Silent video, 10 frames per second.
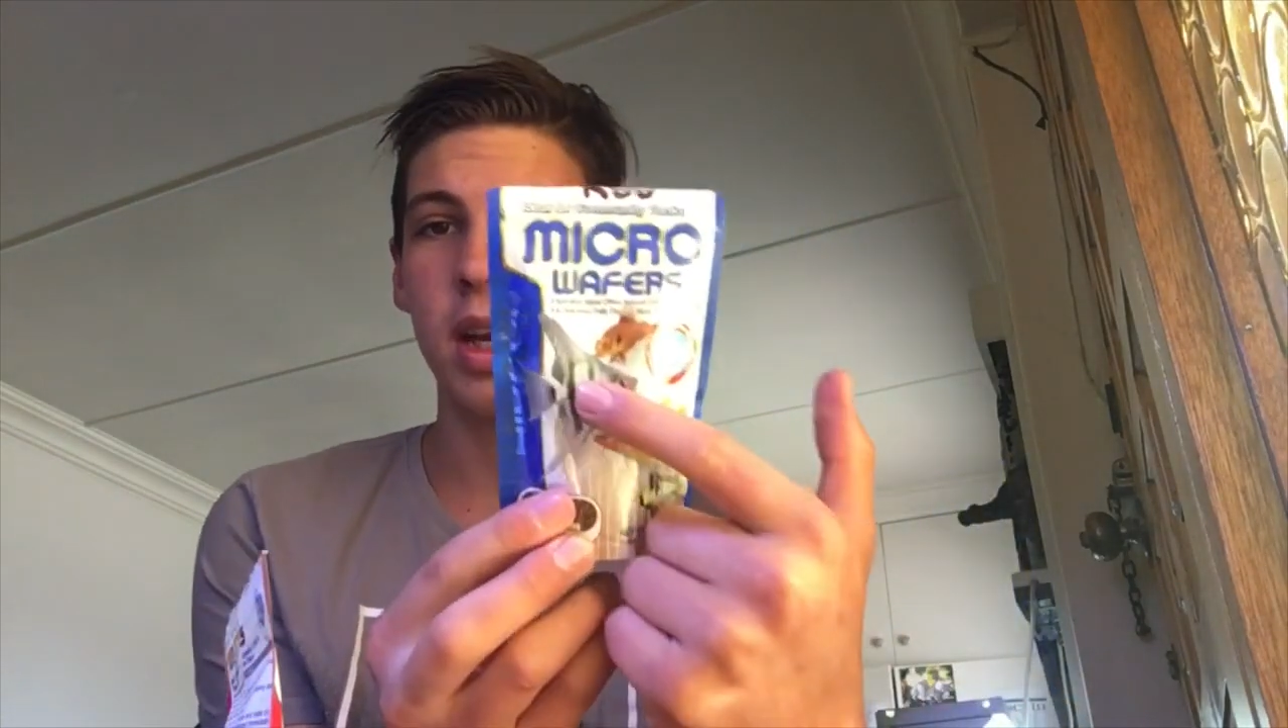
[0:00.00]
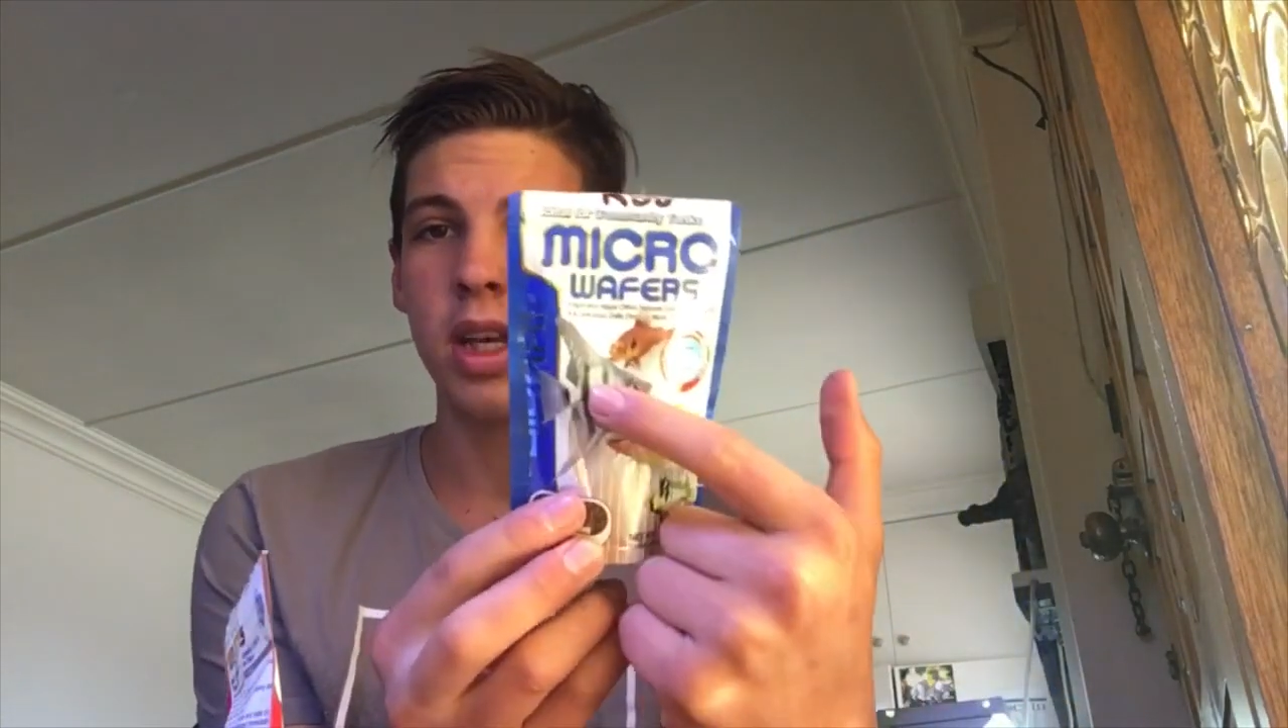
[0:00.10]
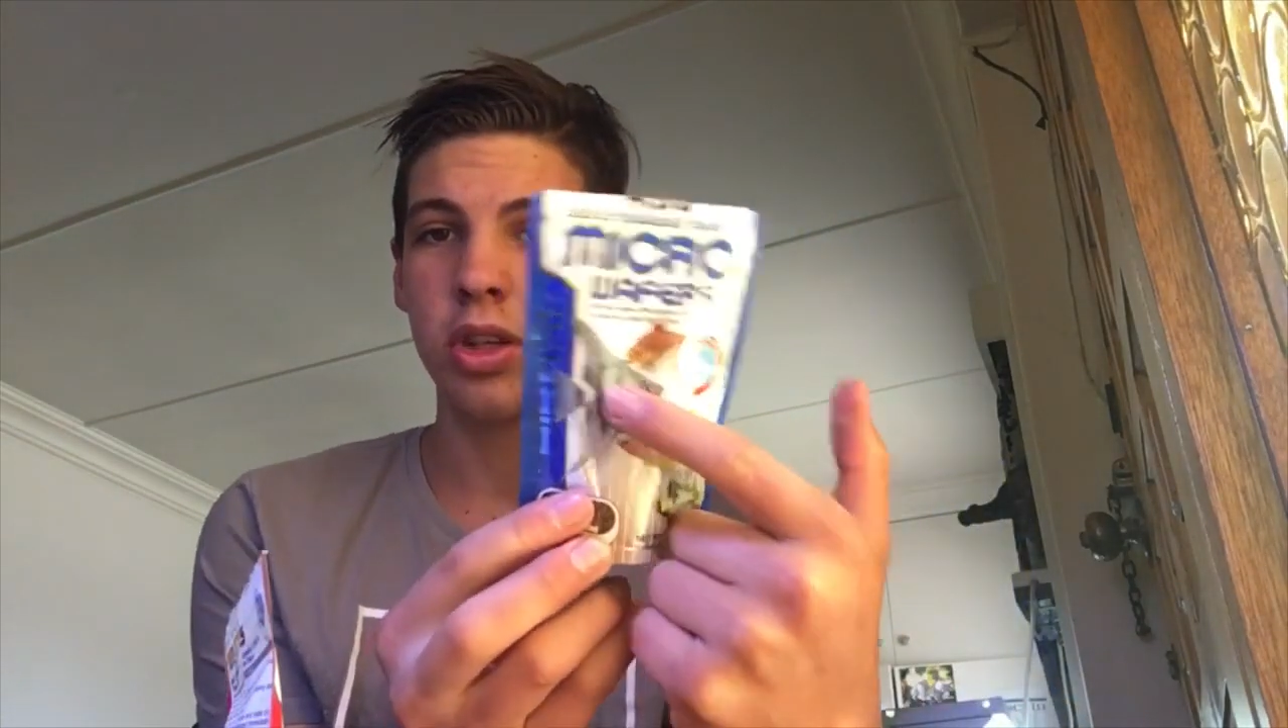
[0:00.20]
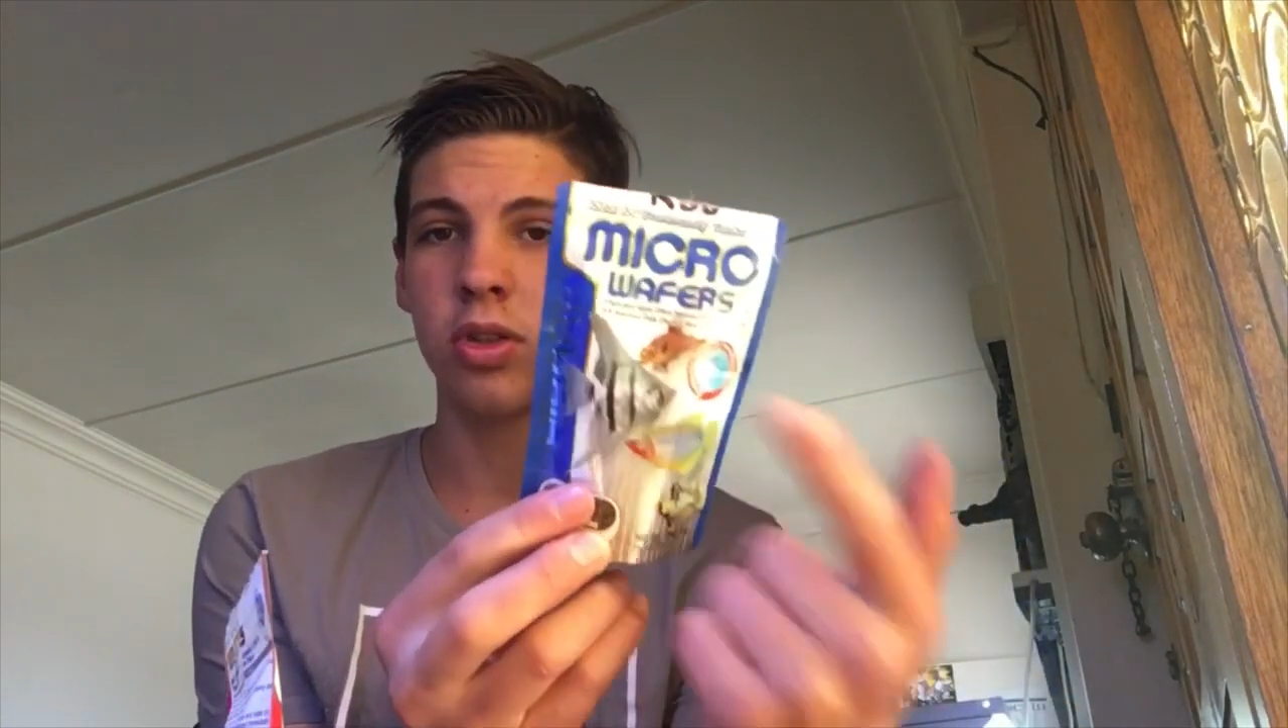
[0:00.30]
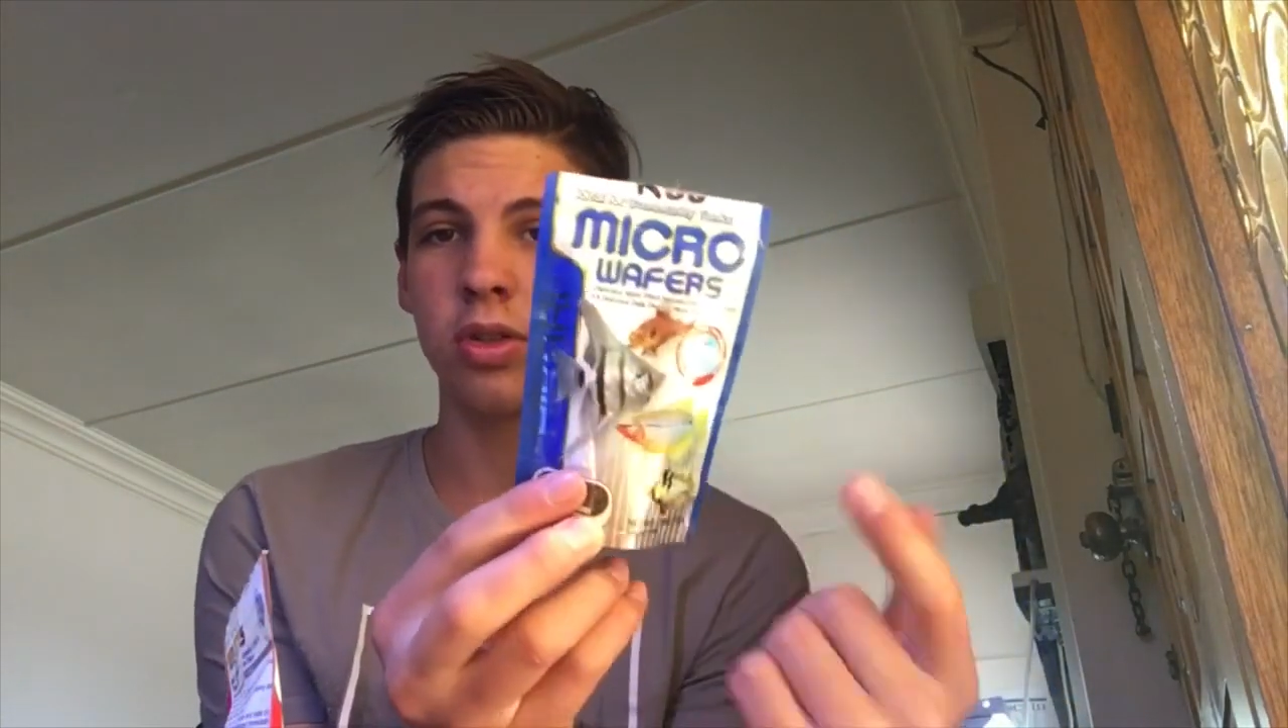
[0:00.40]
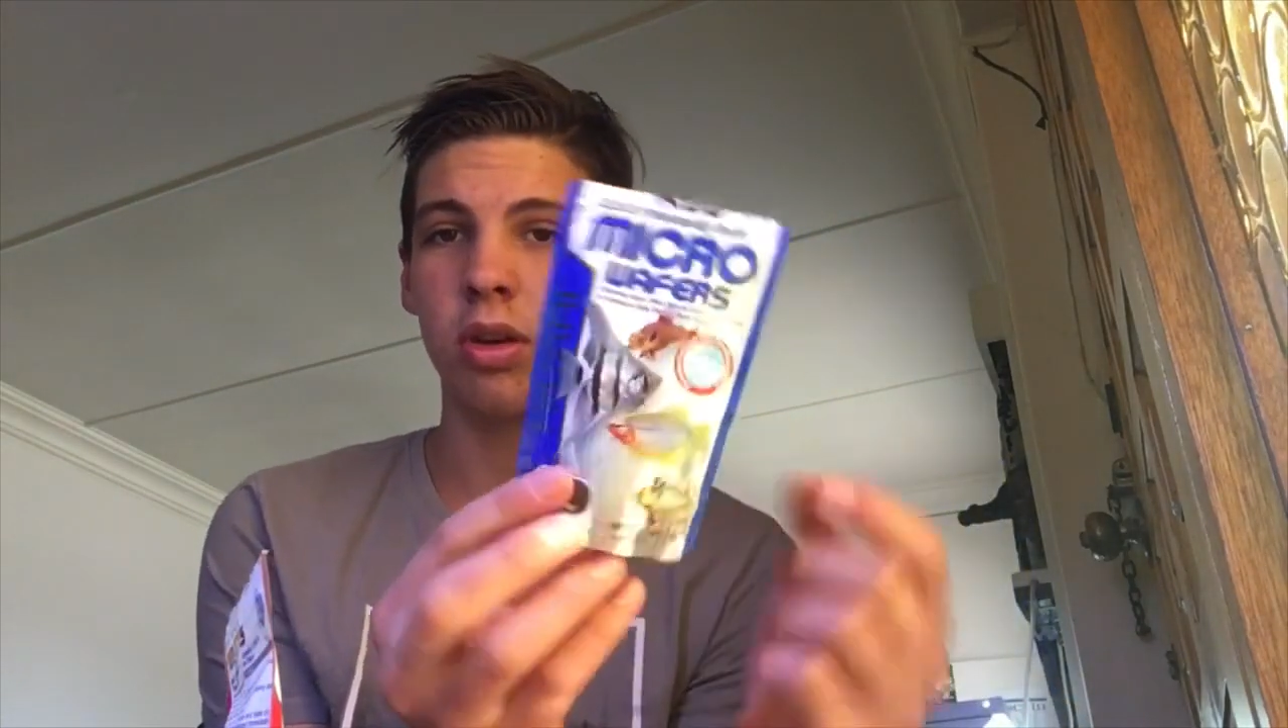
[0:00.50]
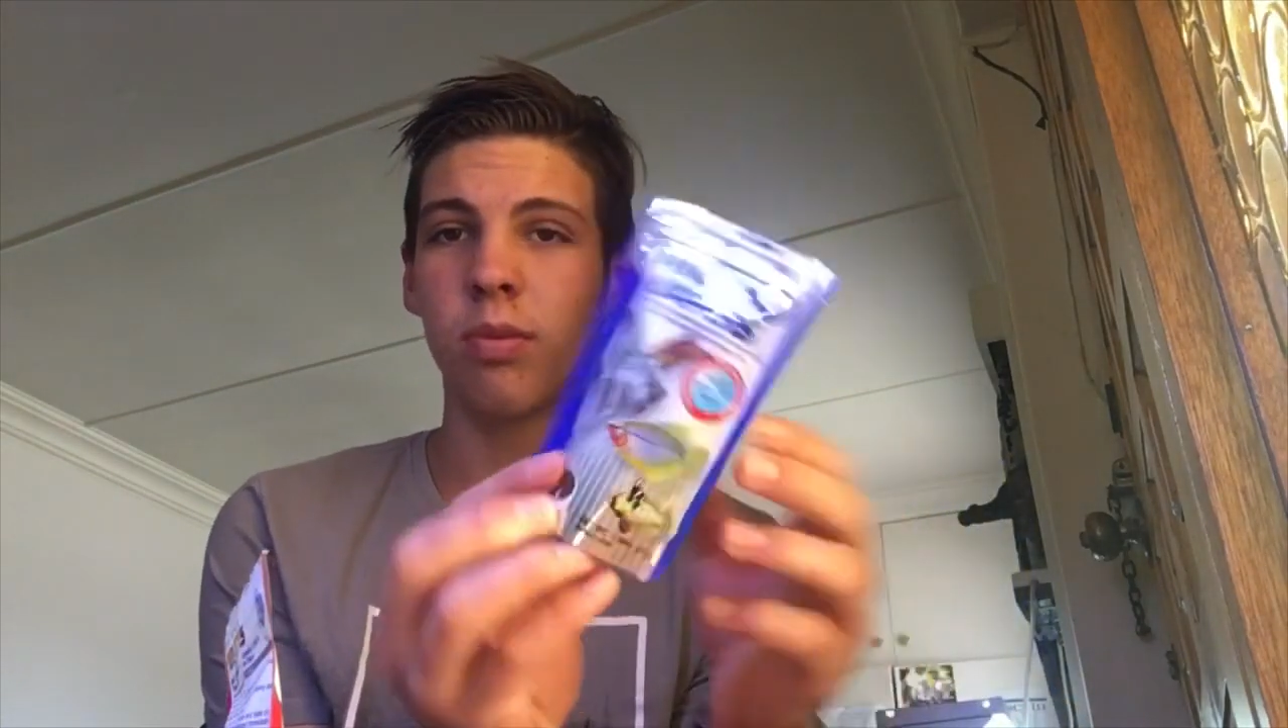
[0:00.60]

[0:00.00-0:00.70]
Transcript: Angels,